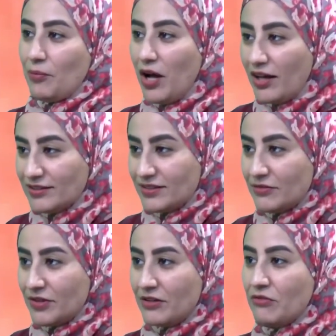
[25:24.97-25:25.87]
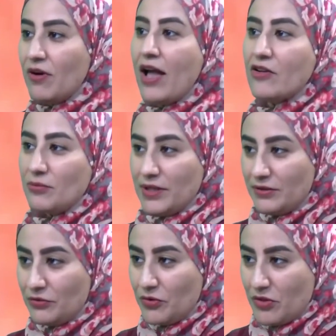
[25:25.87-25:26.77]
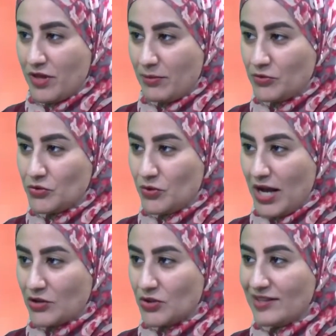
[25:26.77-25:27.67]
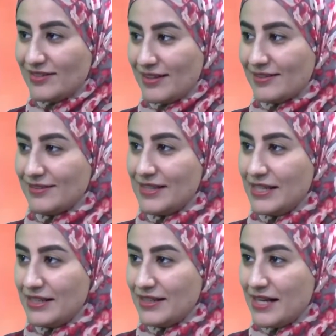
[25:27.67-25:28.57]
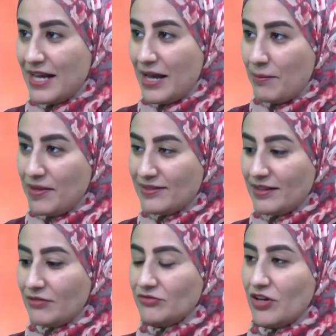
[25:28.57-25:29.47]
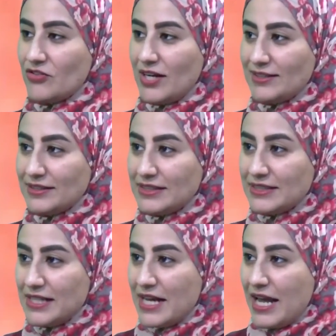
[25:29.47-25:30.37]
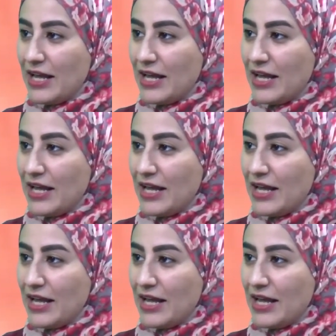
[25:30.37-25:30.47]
a positive environment for them to actually succeed and be self directed